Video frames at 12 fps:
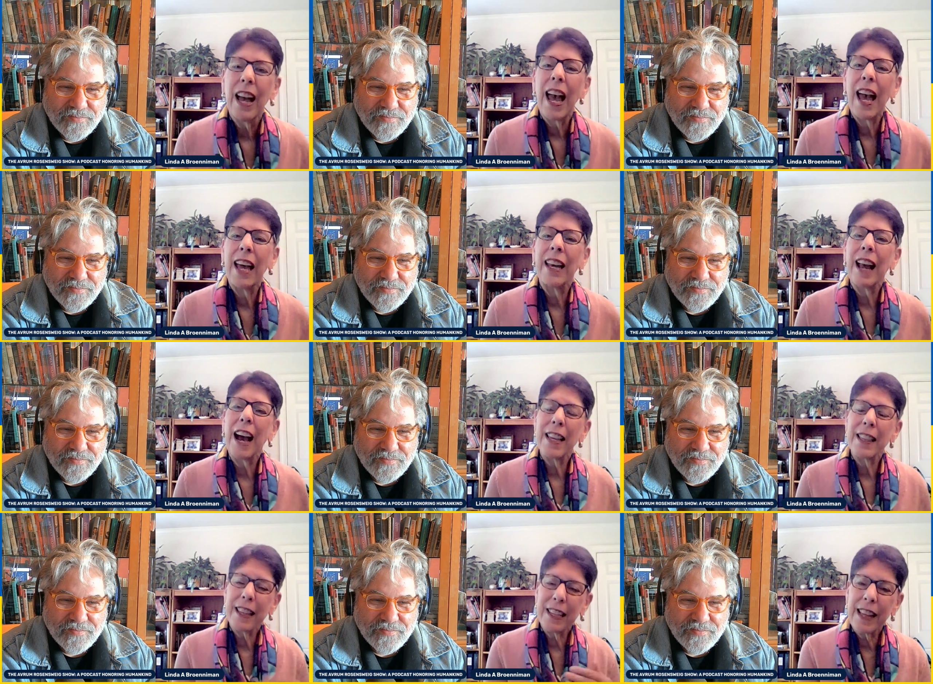Speaker 1: and i
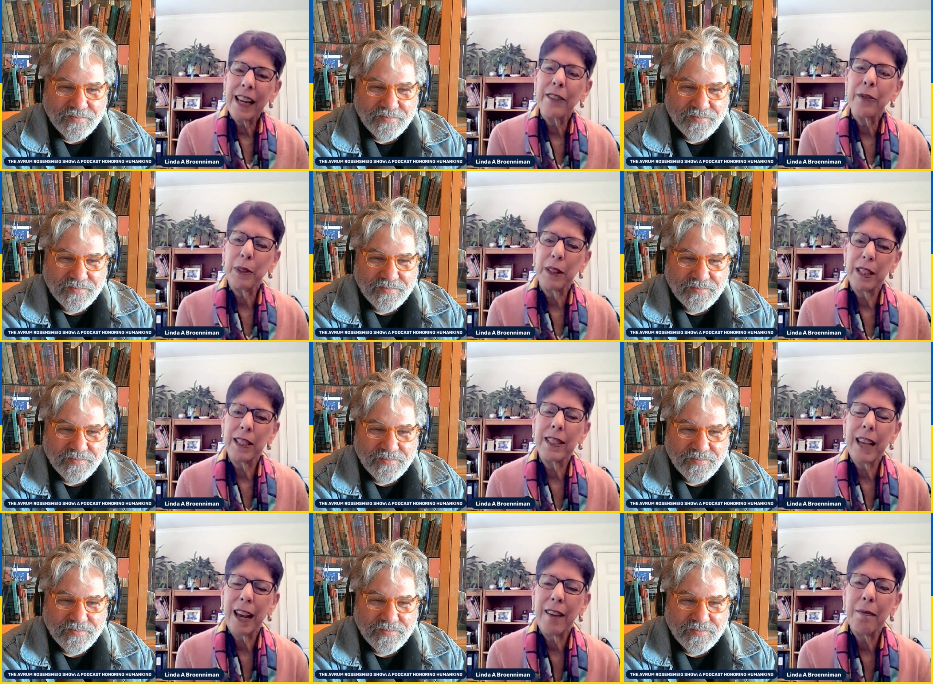think that's what this
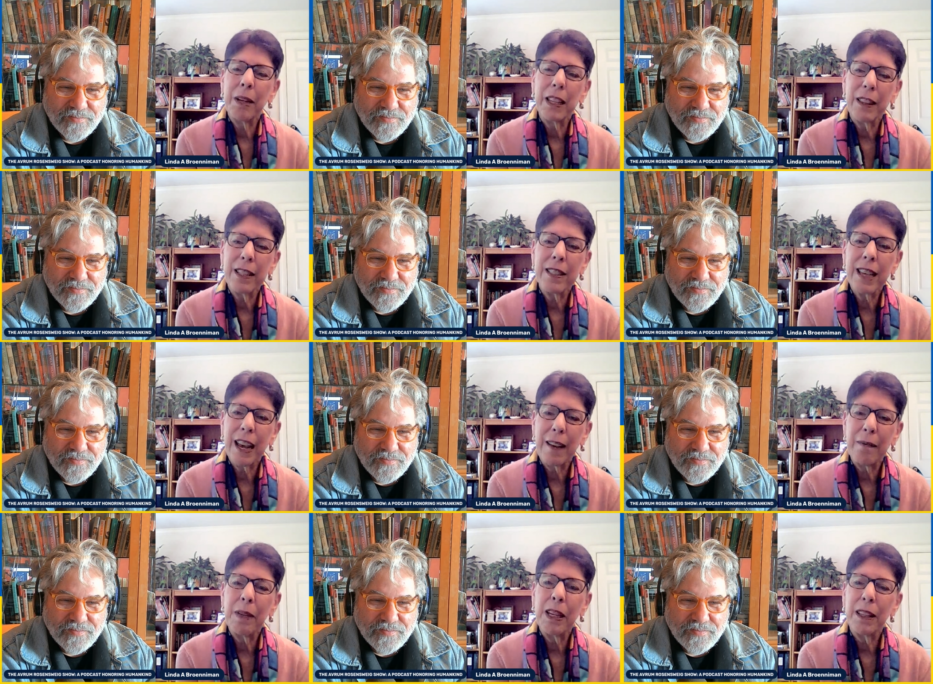gave me this gave
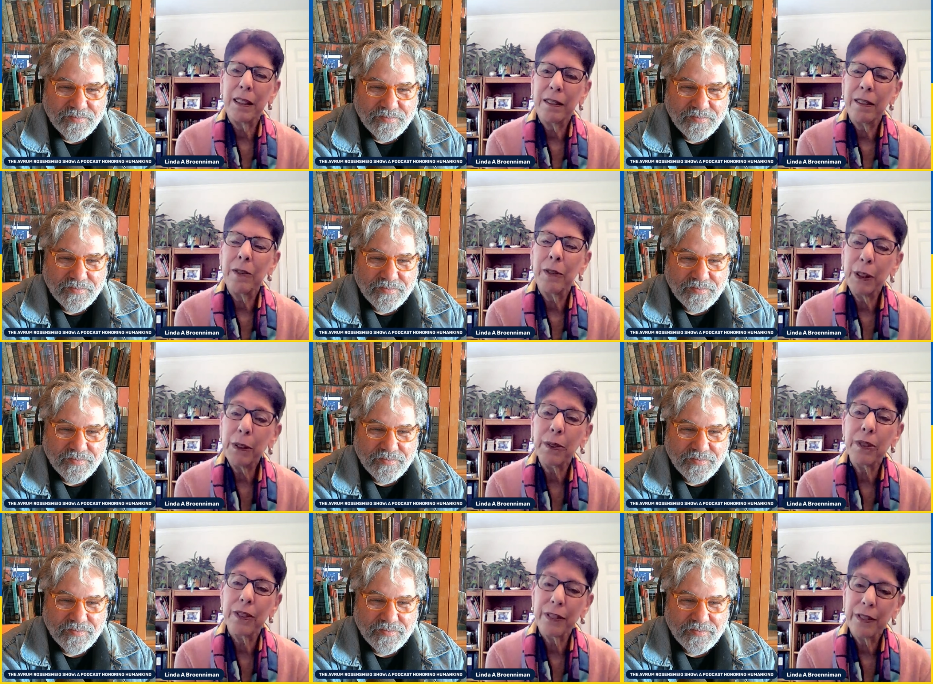me
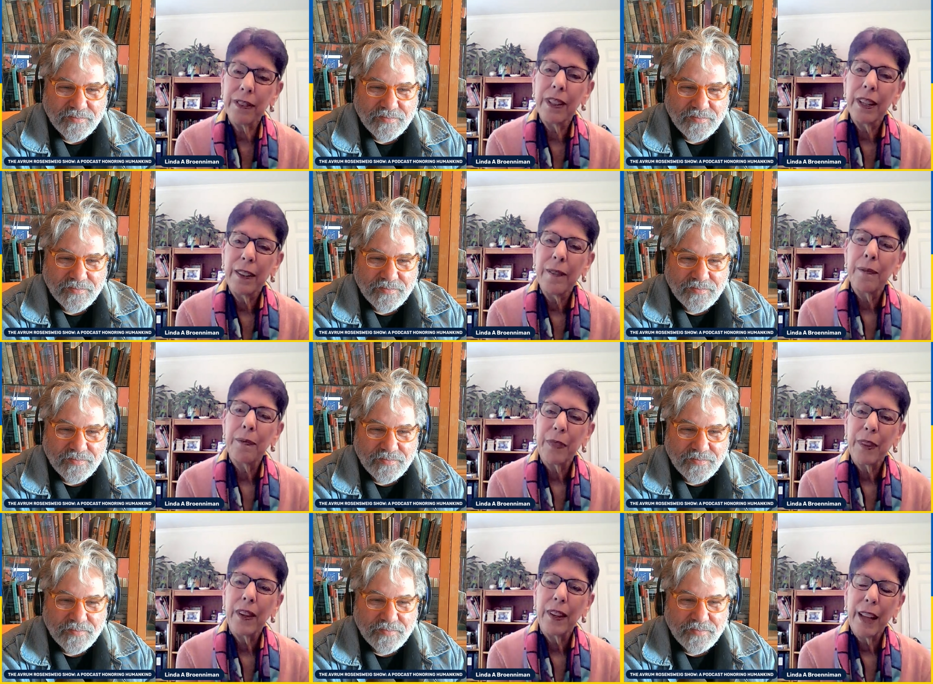roots
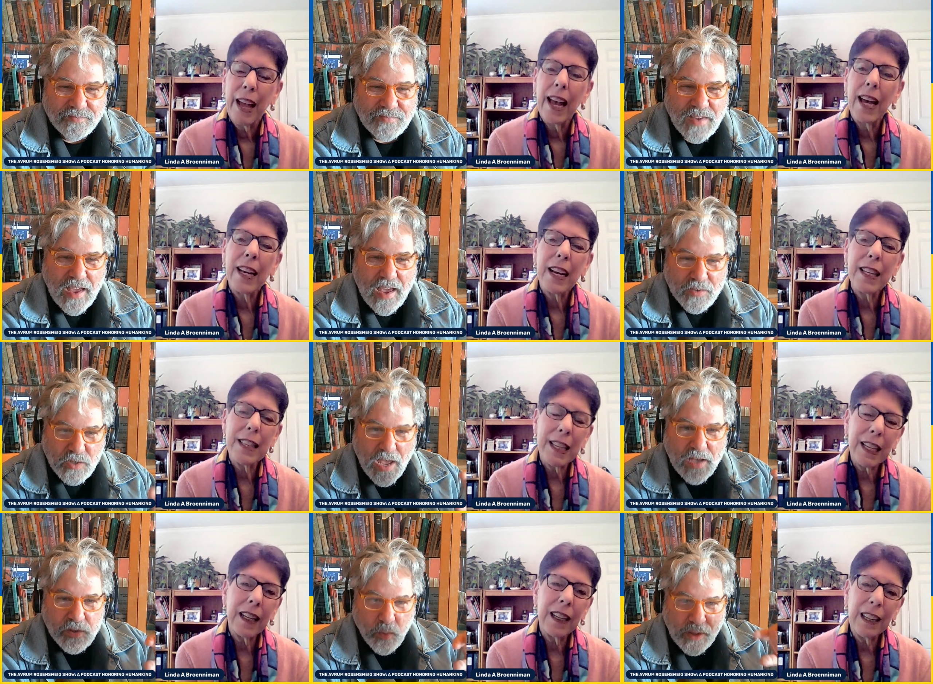and as, i think,
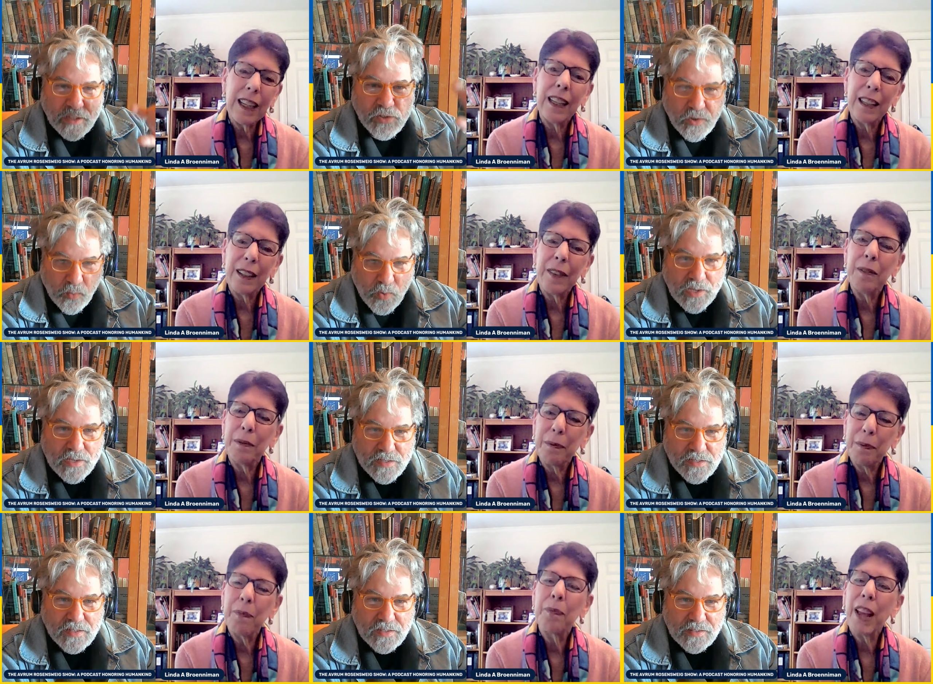as
Speaker 2: well as the
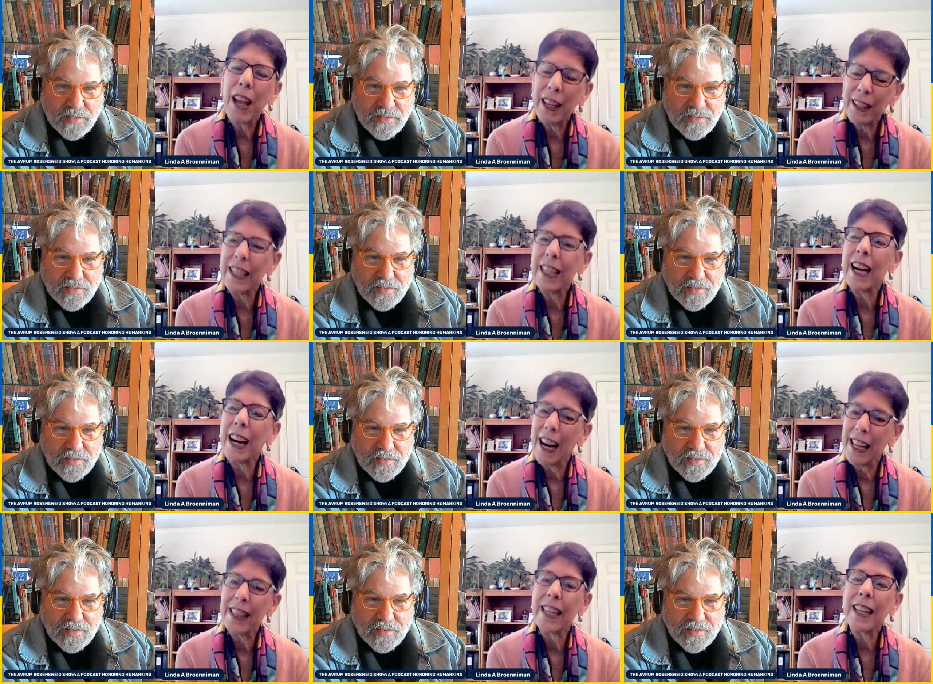wings
Speaker 1: and, uh, yeah i
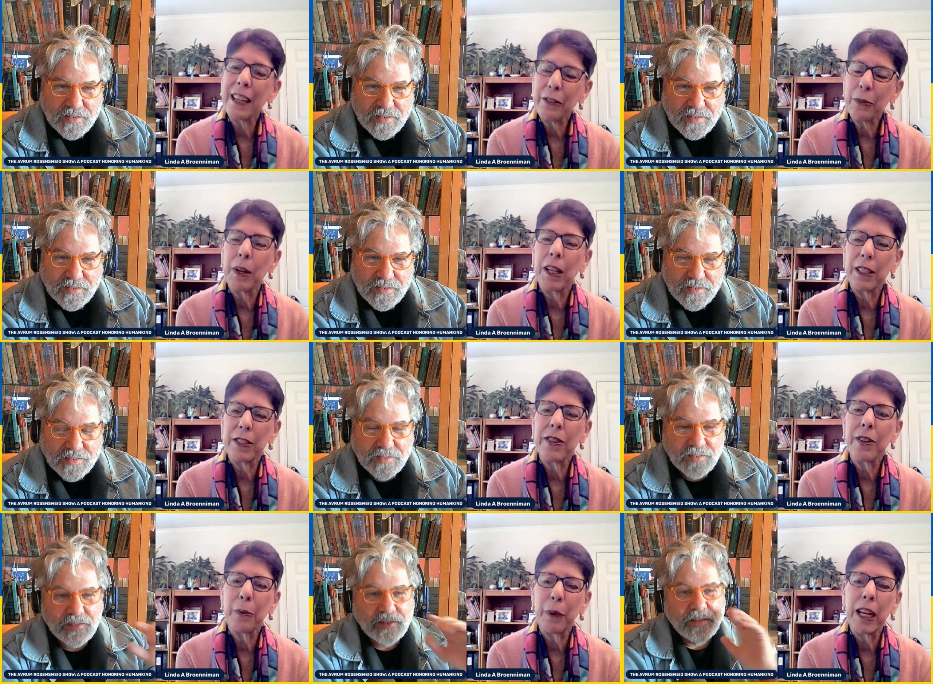think as well as
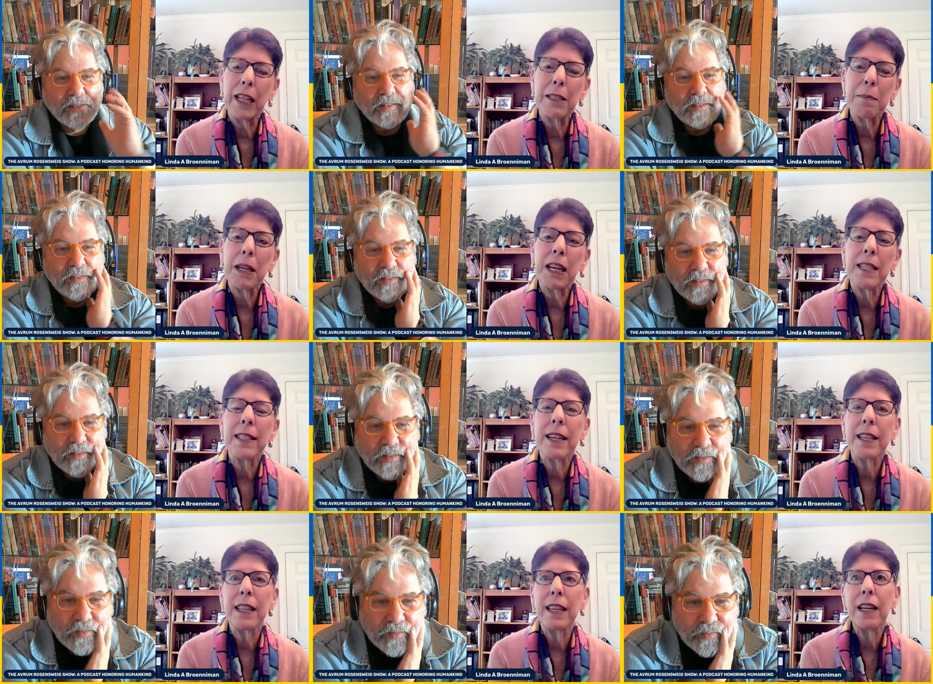the wings because i
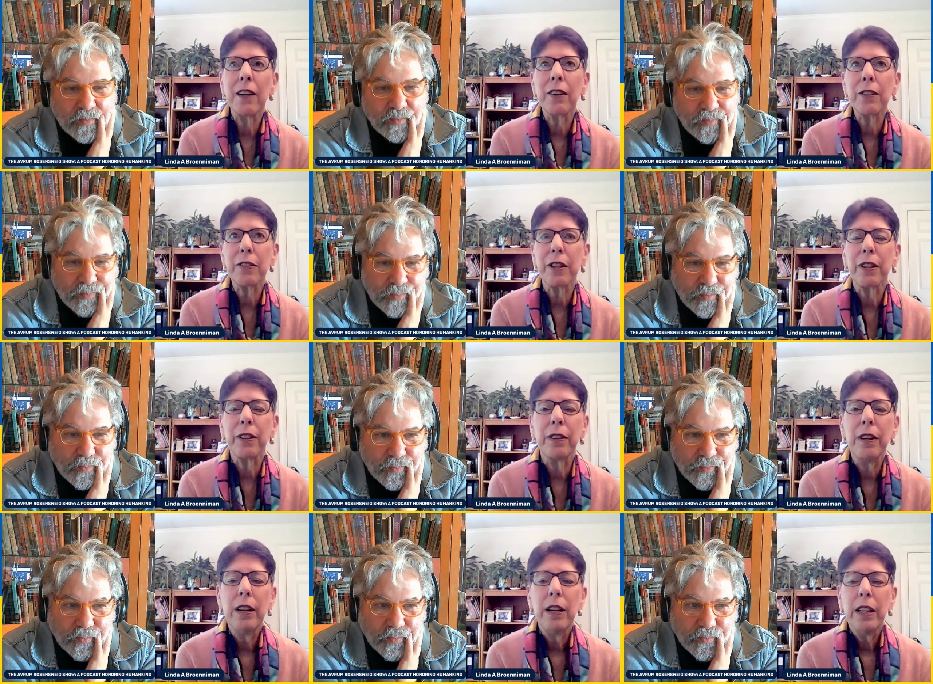think also
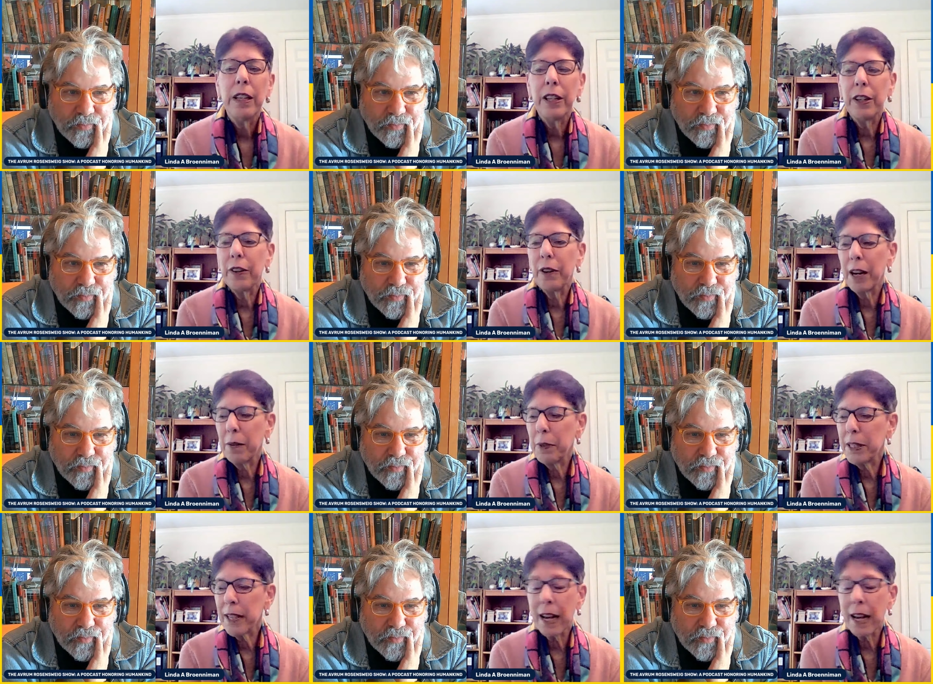you know i was